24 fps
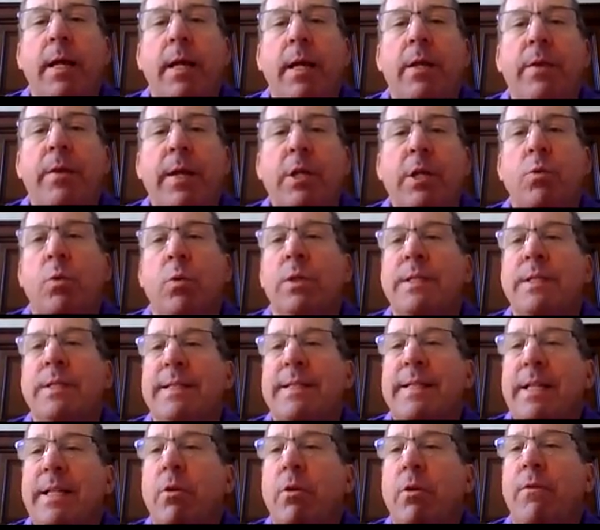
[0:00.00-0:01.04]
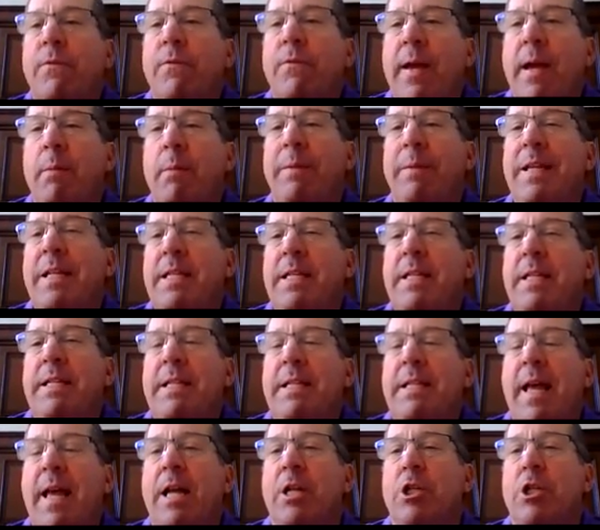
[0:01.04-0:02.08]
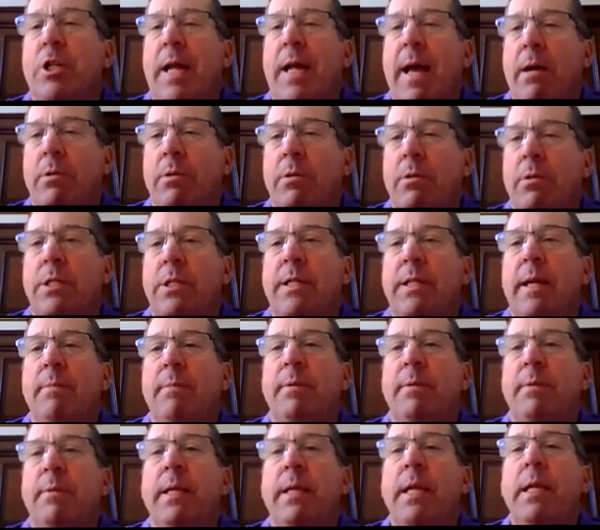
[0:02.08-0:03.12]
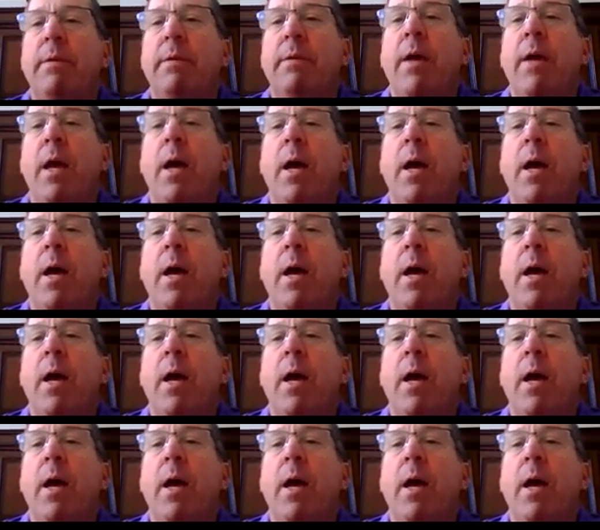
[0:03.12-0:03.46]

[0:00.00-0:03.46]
These were single-family detached houses, I believe,